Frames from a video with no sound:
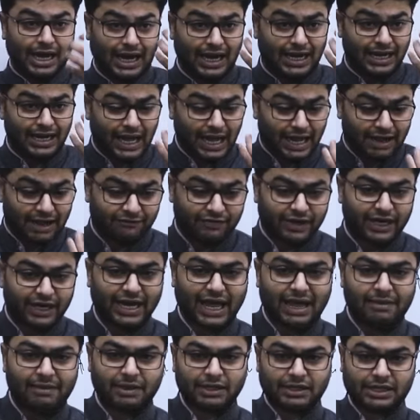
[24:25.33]
And every
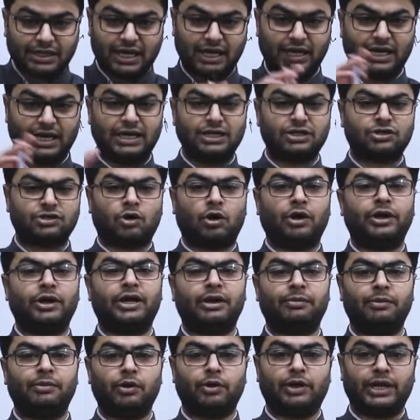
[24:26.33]
time a thinker is
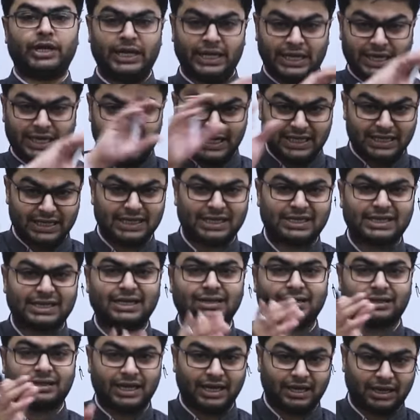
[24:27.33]
contributing, either
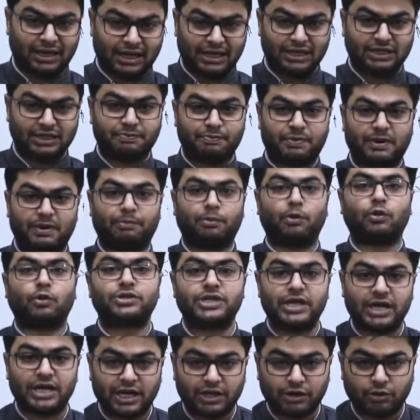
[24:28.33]
that thinker is
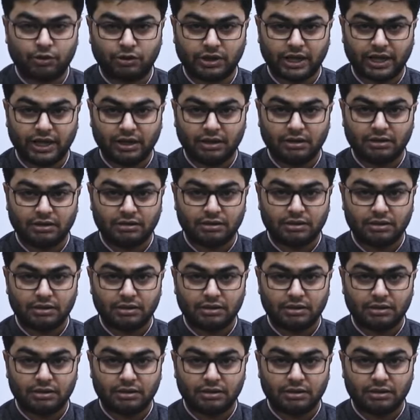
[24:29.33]
proposing a new thing,